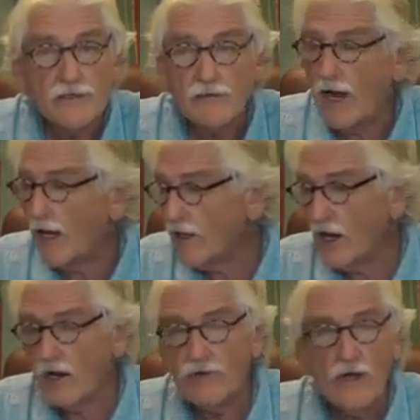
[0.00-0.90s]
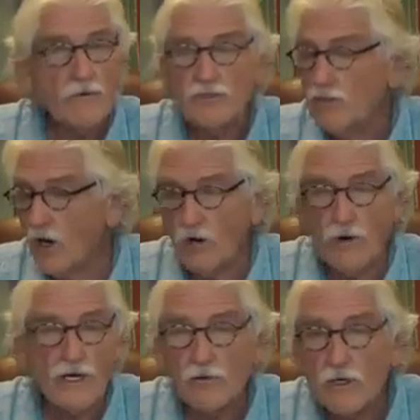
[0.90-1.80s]
Right off. But you
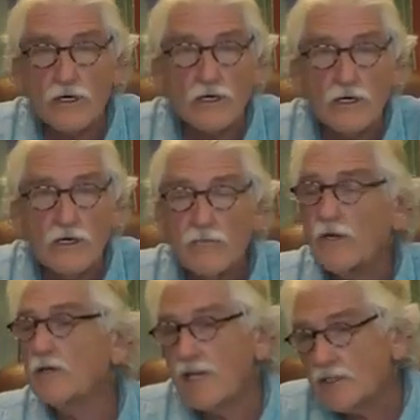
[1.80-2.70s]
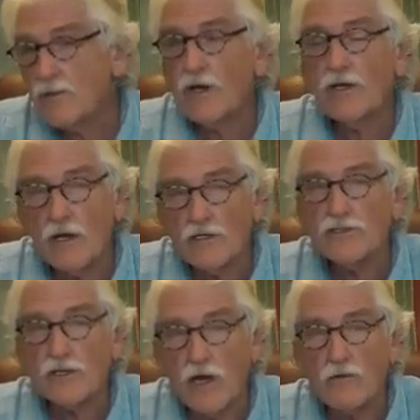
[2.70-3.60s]
already were, because that's why you
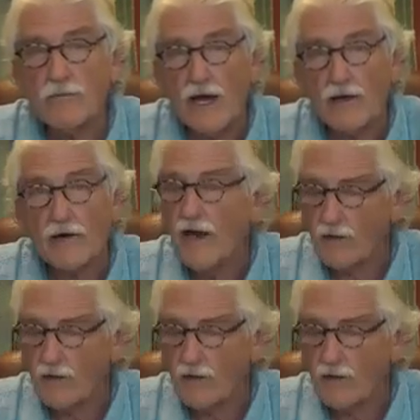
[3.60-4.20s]
lost your gallbladder.